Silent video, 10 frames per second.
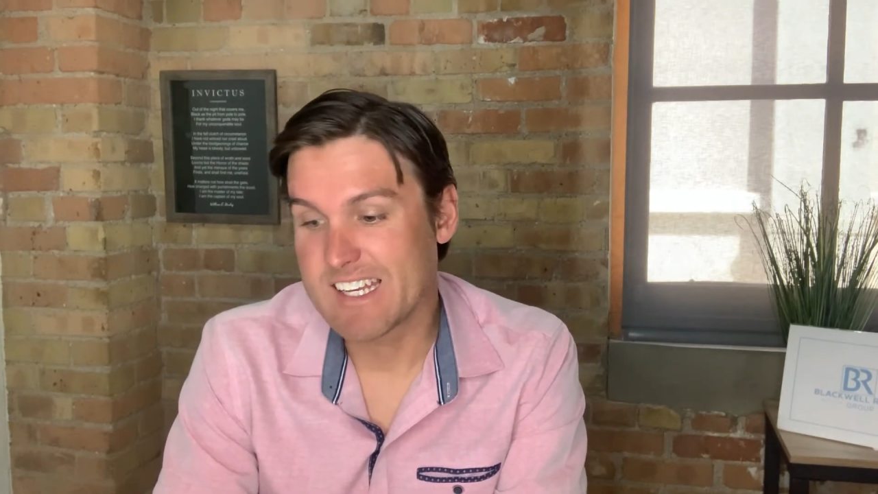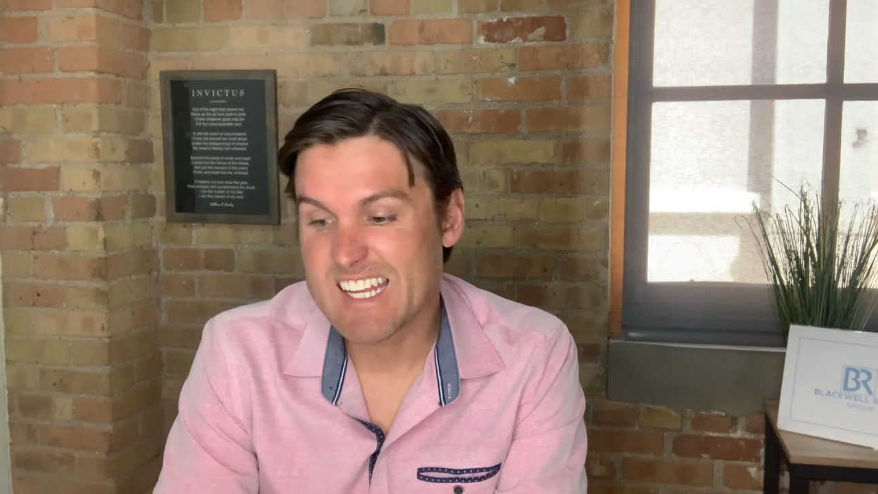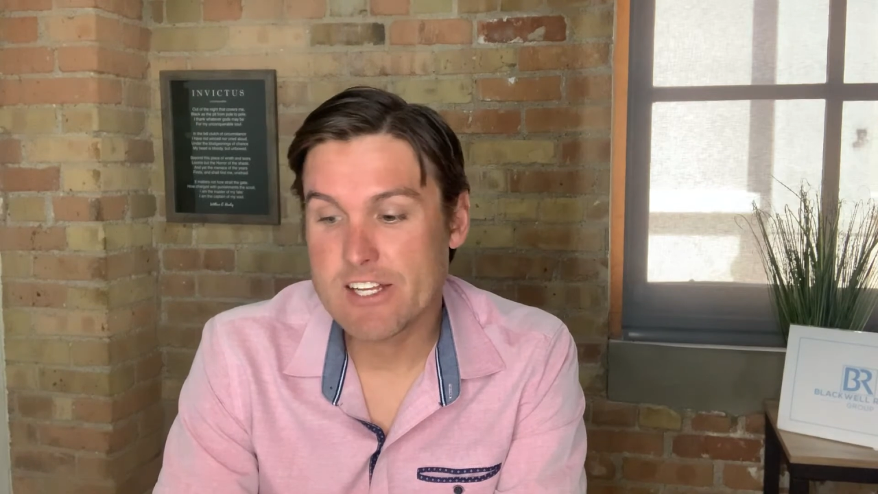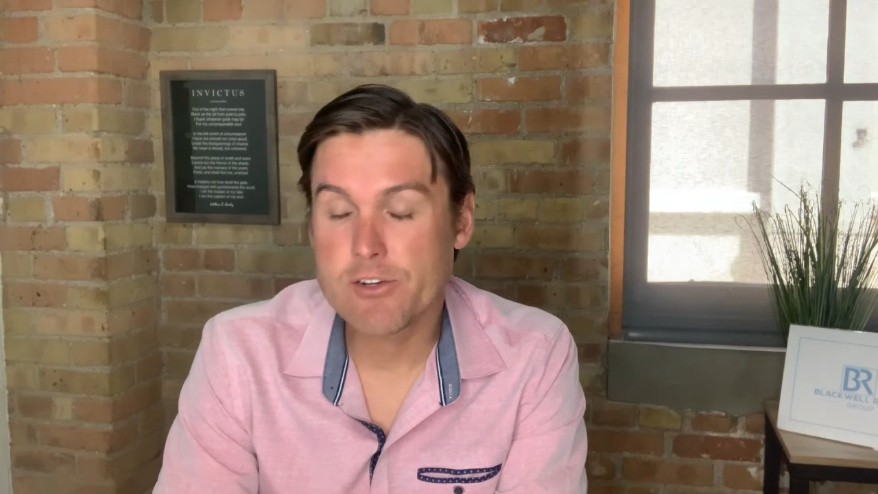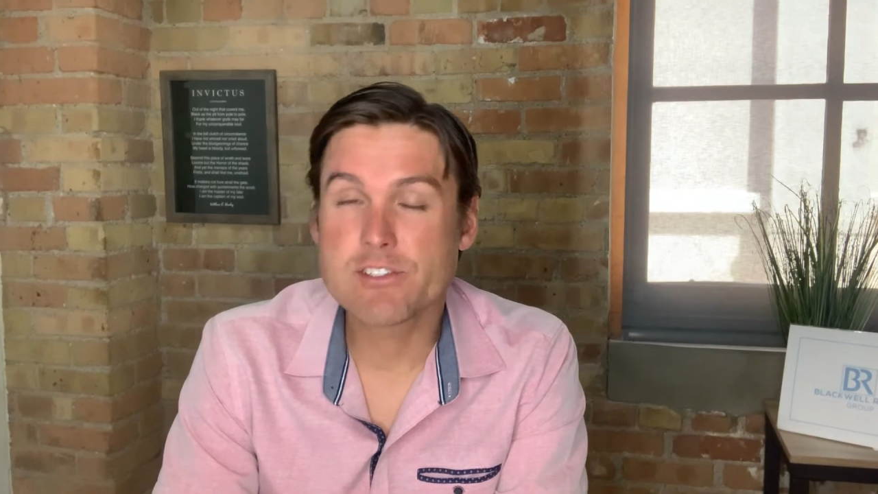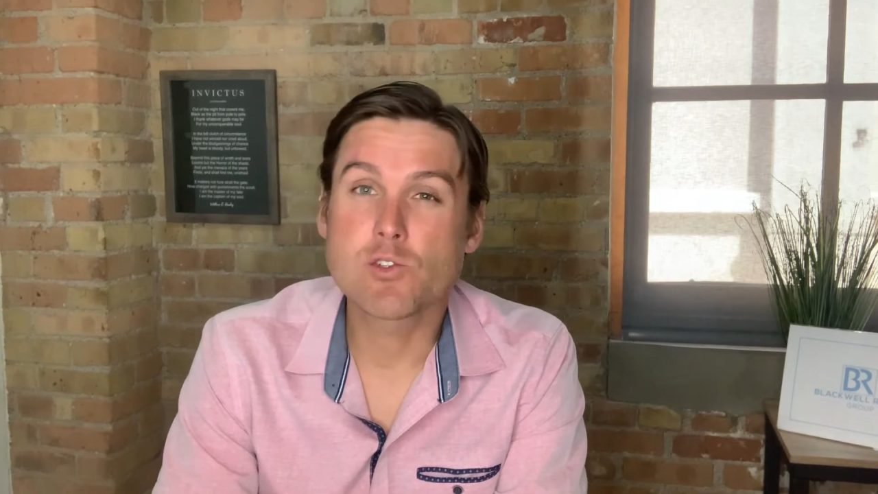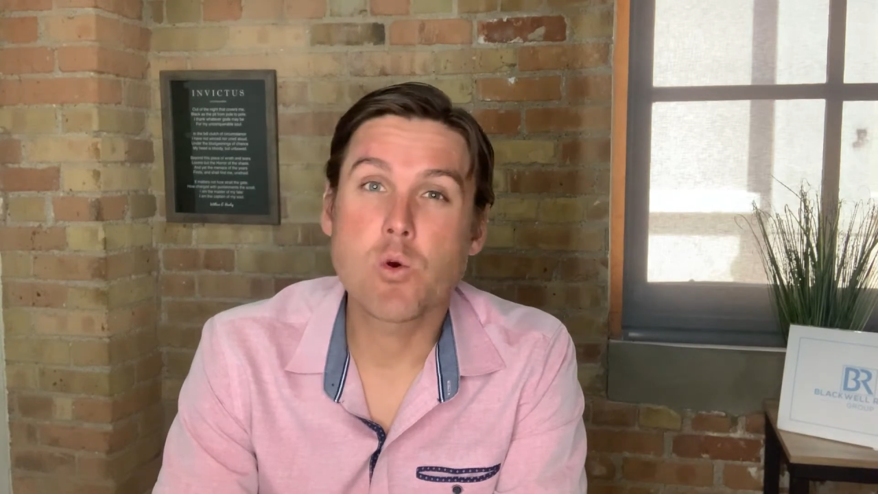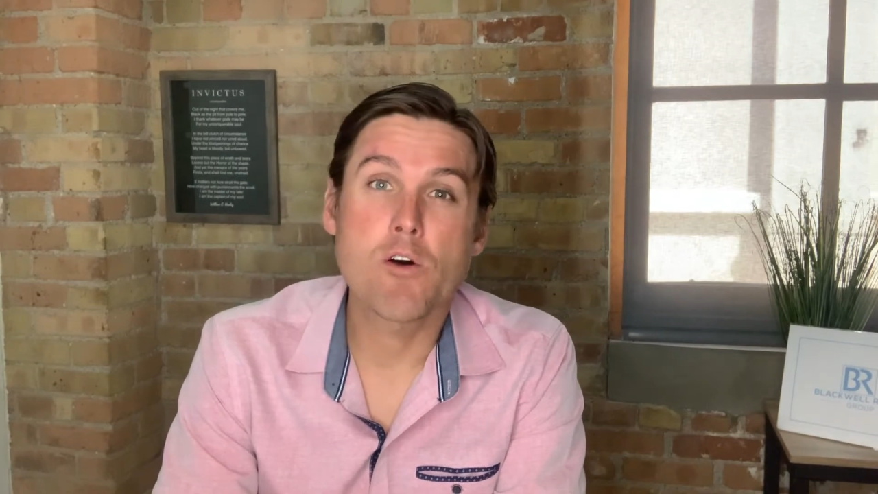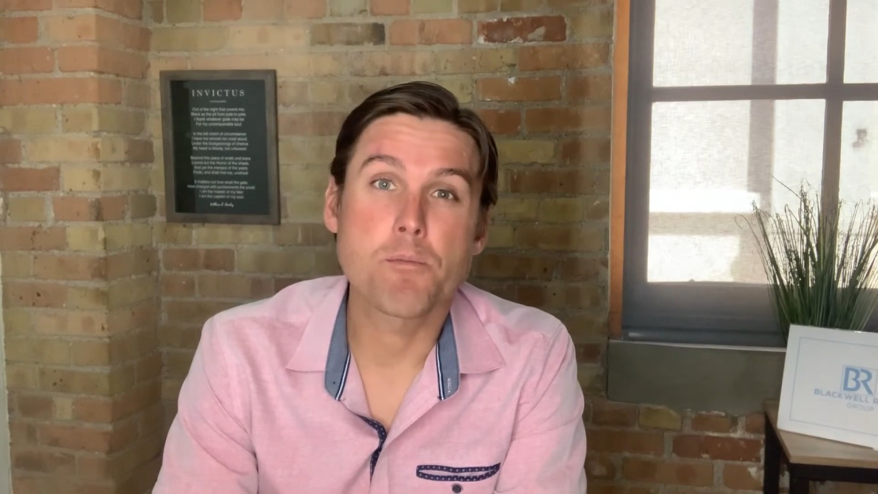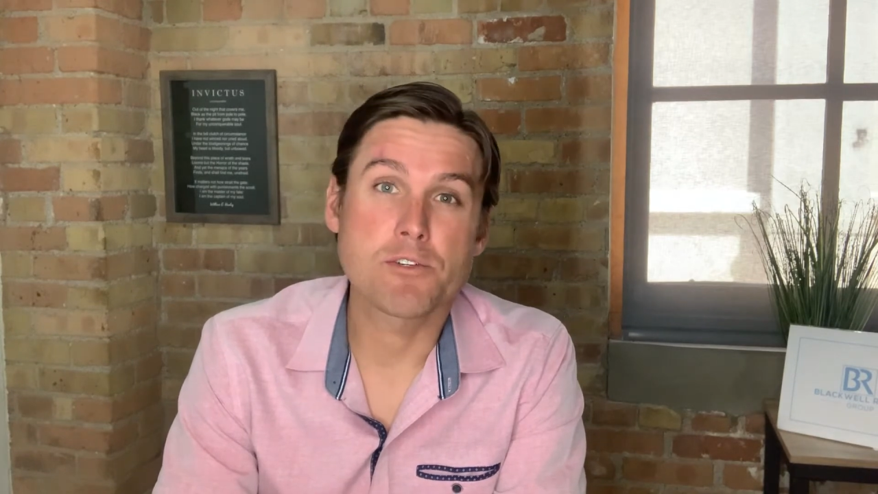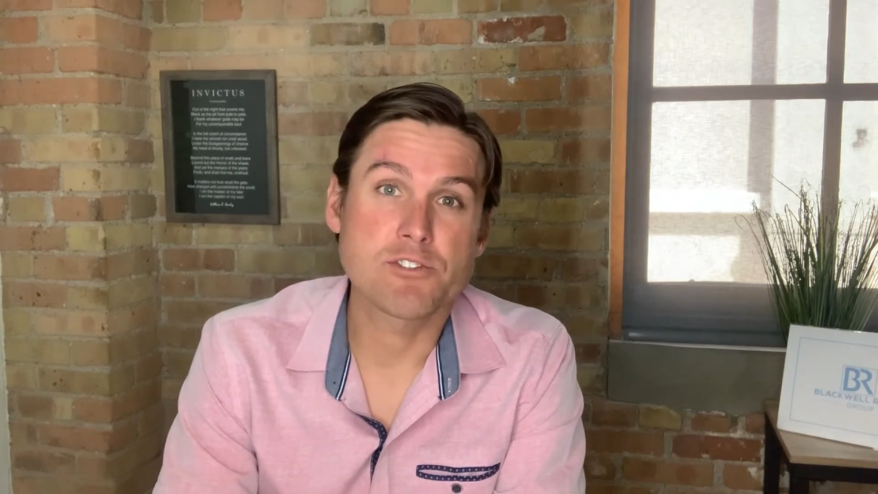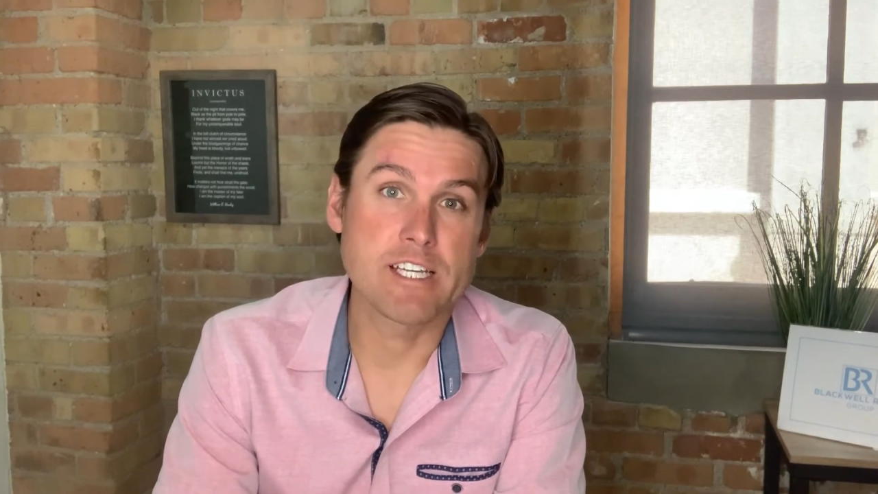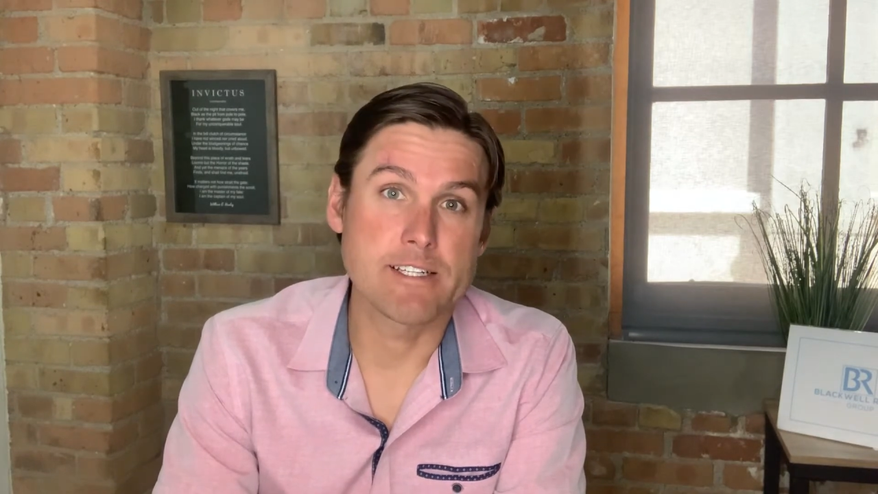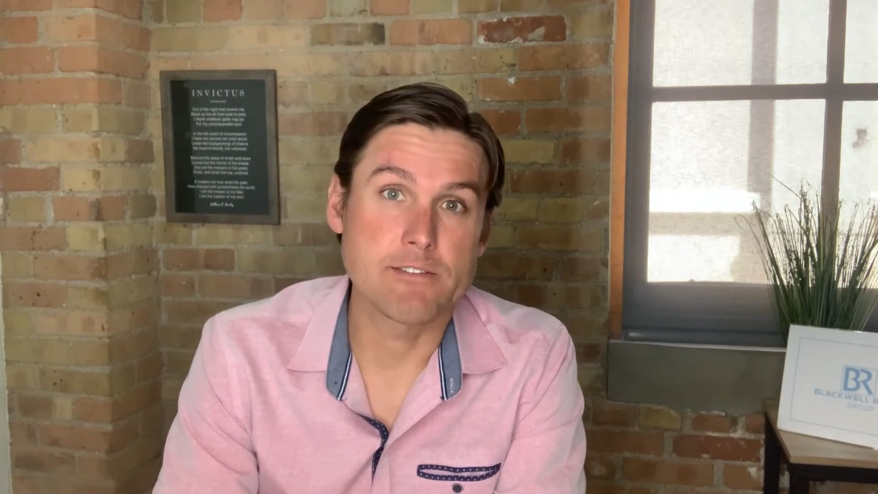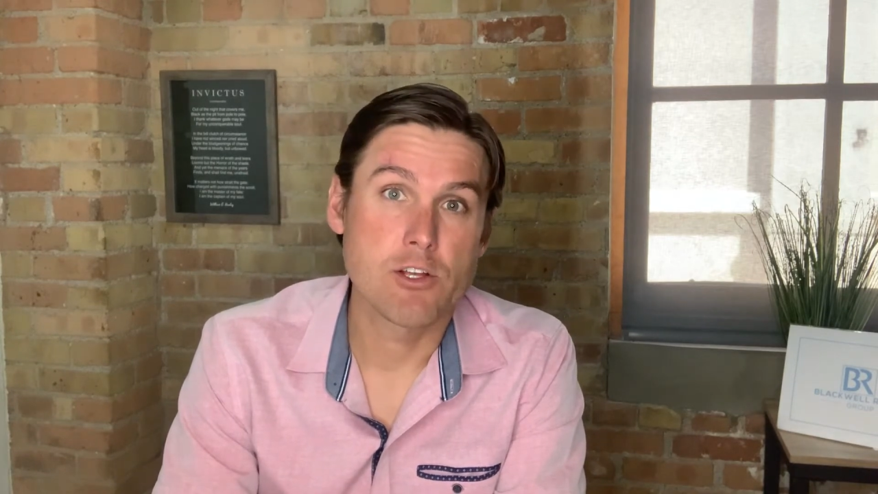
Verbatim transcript: an increase of 12%.